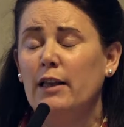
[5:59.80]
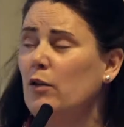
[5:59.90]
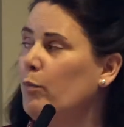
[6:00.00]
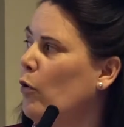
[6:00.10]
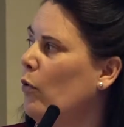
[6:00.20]
this
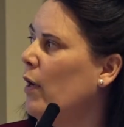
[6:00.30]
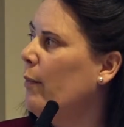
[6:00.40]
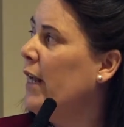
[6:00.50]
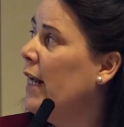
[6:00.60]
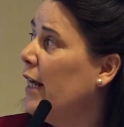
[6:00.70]

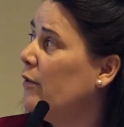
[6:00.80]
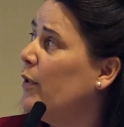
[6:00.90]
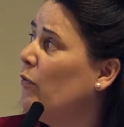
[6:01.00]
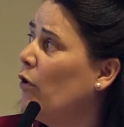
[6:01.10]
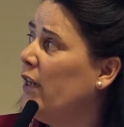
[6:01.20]
programme has
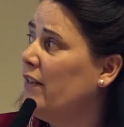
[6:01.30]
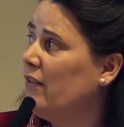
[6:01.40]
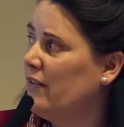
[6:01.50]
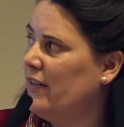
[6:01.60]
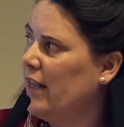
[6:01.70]
been running
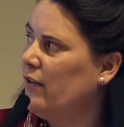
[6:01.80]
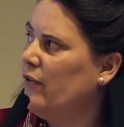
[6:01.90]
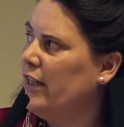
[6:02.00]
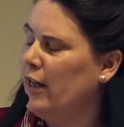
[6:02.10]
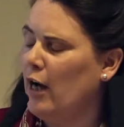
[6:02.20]

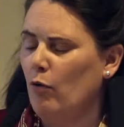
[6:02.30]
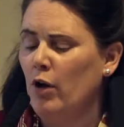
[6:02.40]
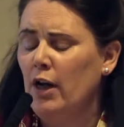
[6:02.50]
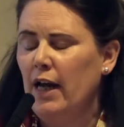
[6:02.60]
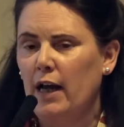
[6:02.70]
successfully now
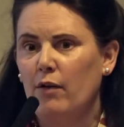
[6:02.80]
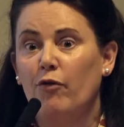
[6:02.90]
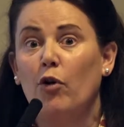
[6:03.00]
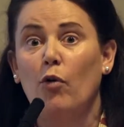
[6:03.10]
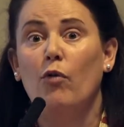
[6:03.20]

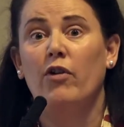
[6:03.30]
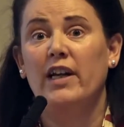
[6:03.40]
for over